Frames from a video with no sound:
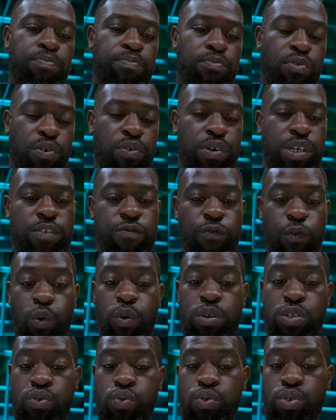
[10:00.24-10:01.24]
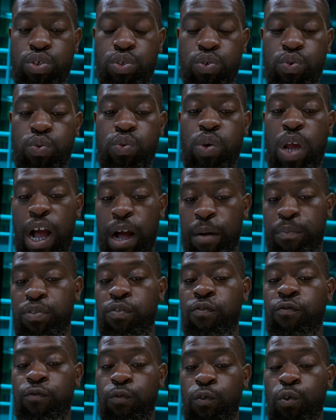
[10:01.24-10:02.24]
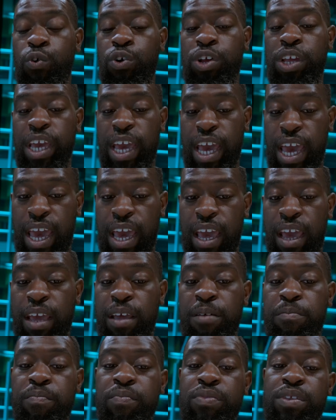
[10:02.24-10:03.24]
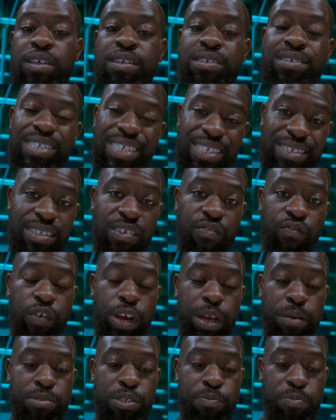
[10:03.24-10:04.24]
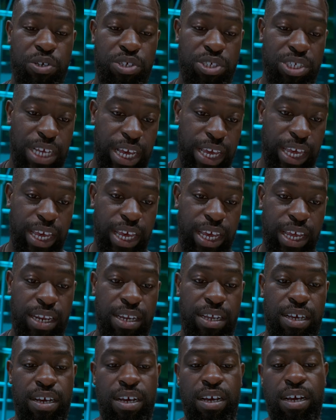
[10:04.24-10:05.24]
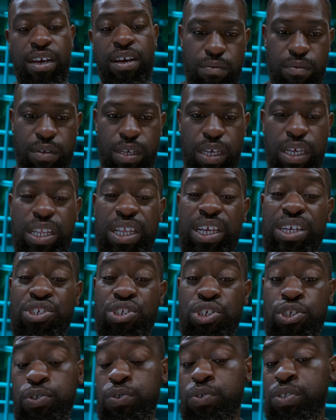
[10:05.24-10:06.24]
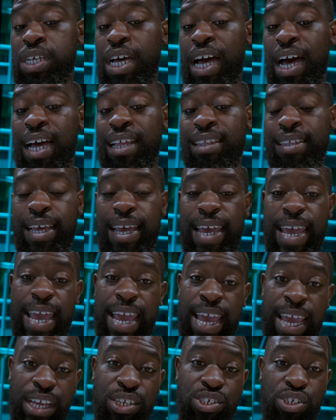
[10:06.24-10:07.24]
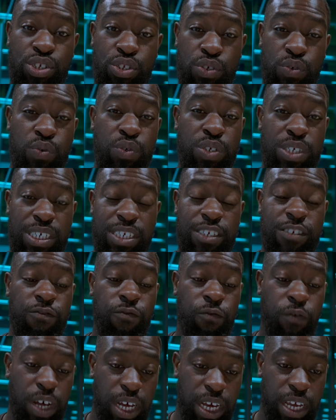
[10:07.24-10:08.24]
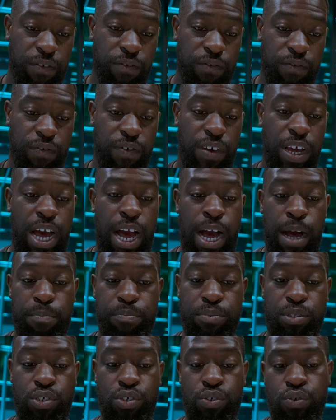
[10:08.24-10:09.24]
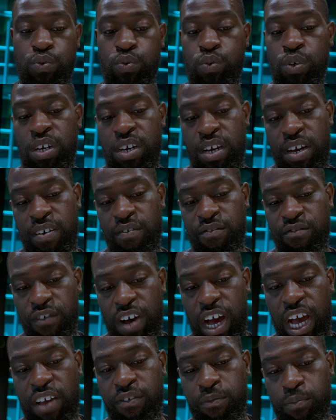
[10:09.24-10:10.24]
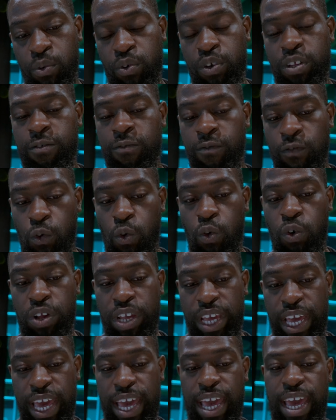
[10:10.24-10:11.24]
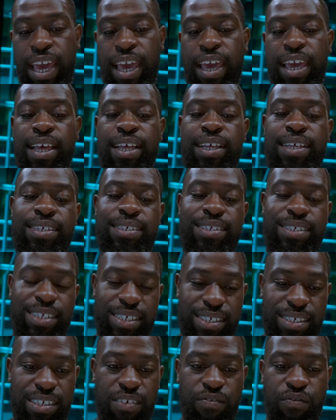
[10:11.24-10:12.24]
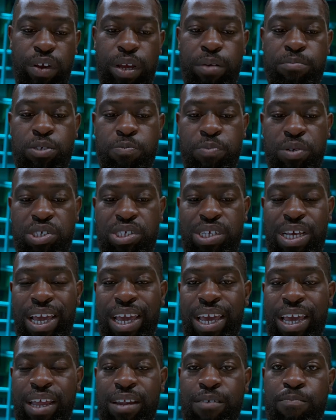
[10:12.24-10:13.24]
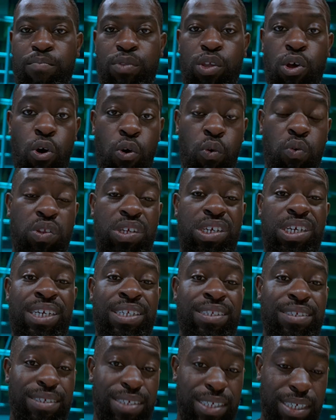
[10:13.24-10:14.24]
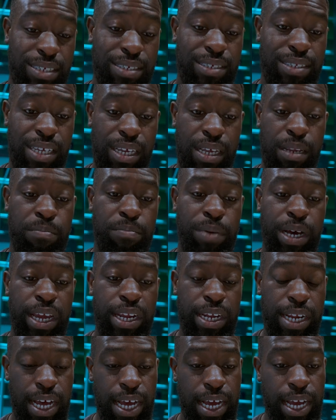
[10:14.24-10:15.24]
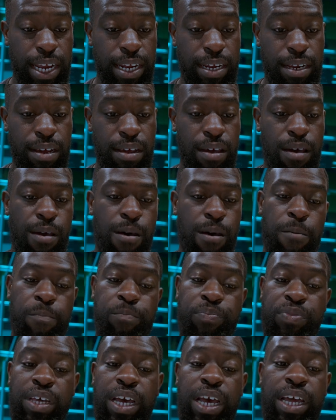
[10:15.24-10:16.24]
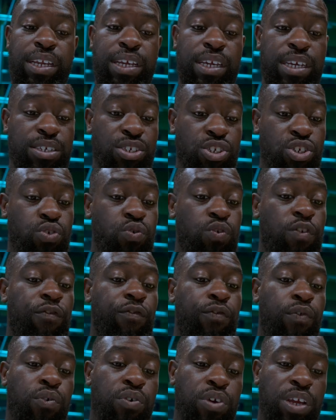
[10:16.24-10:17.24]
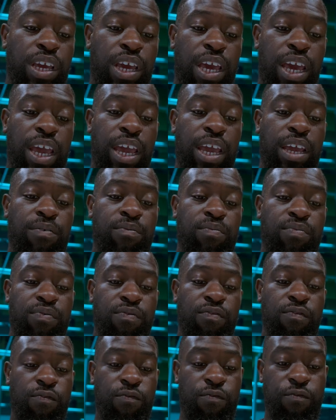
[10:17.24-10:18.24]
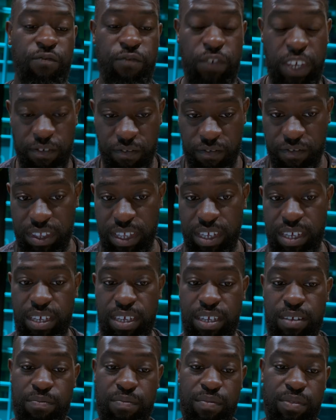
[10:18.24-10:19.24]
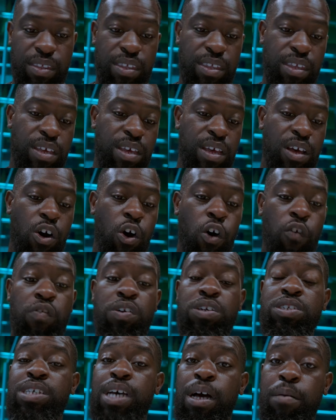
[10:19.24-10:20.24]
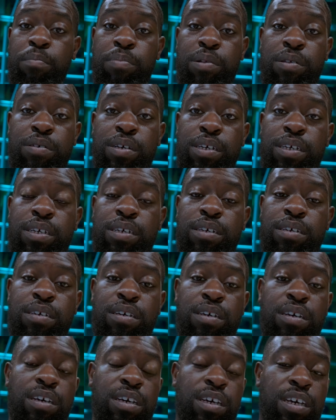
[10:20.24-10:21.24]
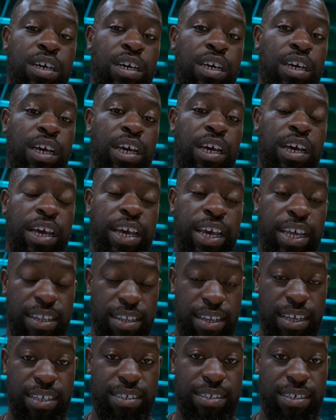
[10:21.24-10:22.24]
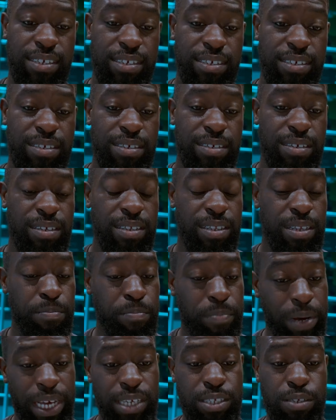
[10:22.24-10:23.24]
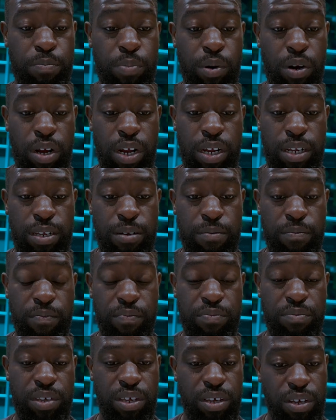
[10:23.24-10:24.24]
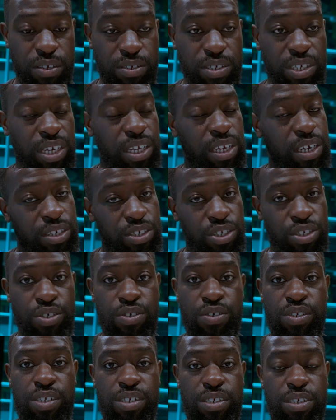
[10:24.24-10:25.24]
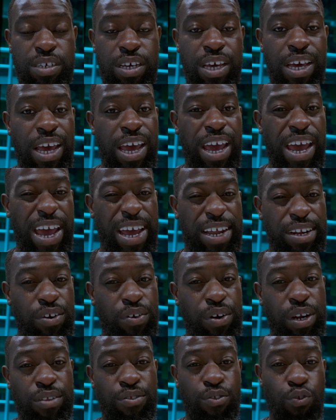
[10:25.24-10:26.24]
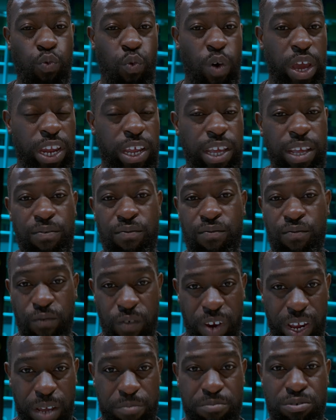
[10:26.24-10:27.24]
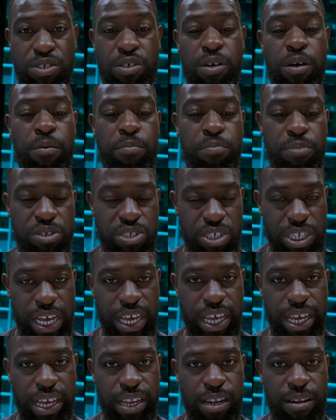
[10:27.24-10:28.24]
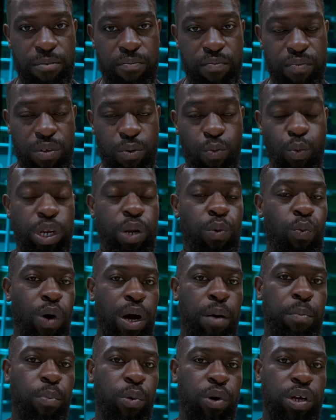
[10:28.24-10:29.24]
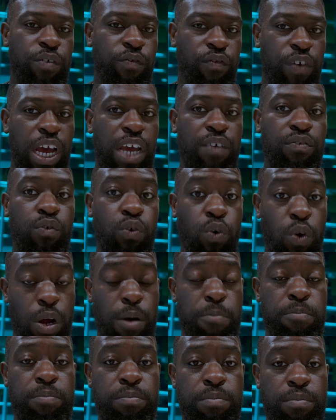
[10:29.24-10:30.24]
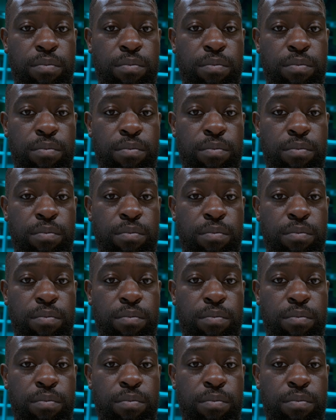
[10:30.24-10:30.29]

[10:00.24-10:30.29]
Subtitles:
ProRes 422 up to 4K 60 frames per second. It can shoot at H.265 up to 5.4K 60 frames per second only in 16:9. Then it can shoot 4K 50 oversampling, and this is the best part because it can shoot 120 frames per second with a 1.5 crop.